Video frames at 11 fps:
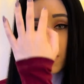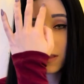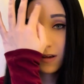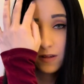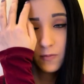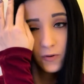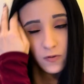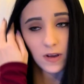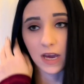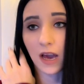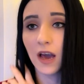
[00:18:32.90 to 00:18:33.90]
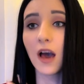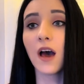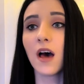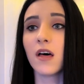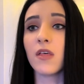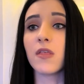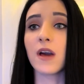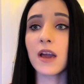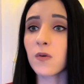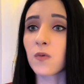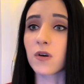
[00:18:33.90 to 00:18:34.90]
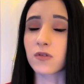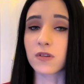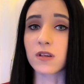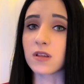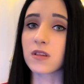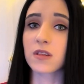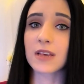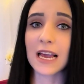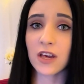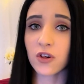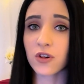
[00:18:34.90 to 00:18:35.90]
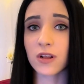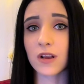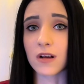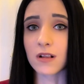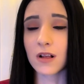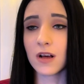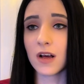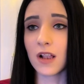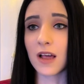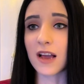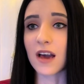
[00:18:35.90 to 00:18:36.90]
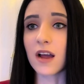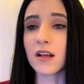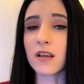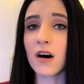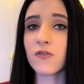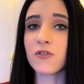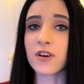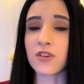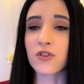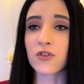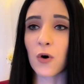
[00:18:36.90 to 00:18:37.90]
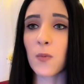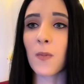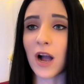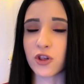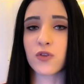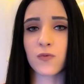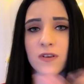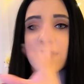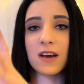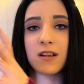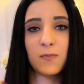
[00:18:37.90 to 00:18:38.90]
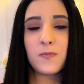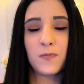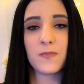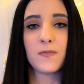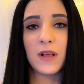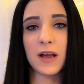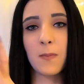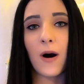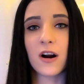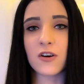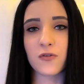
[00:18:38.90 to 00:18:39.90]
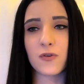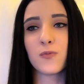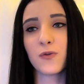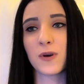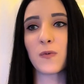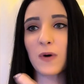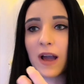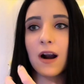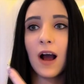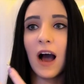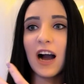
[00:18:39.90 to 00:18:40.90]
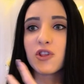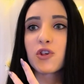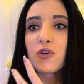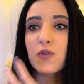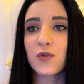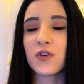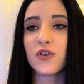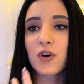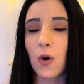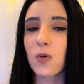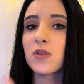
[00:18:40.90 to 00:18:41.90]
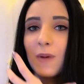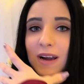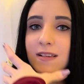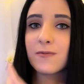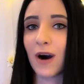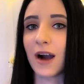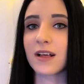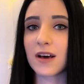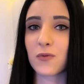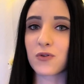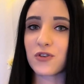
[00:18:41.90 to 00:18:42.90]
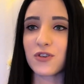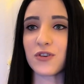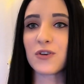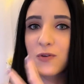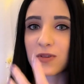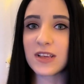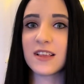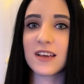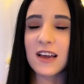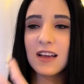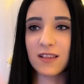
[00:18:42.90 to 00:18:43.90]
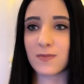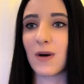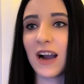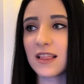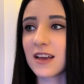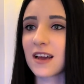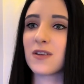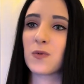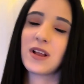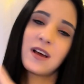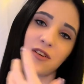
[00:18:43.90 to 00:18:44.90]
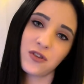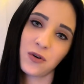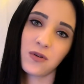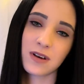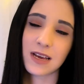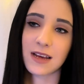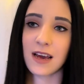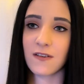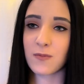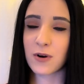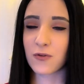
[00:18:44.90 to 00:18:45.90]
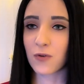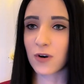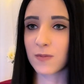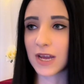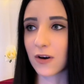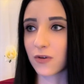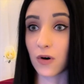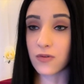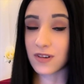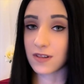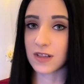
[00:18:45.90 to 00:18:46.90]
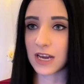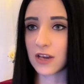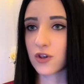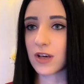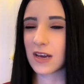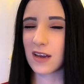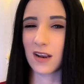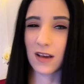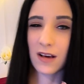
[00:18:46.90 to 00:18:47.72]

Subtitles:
in this movie. They were sensational. Like I loved it so much. It was that like part of a movie where I just couldn't hold my smile. I was just, you know, sitting and smiling. And when I saw Nick Cave performing on the stage, like in a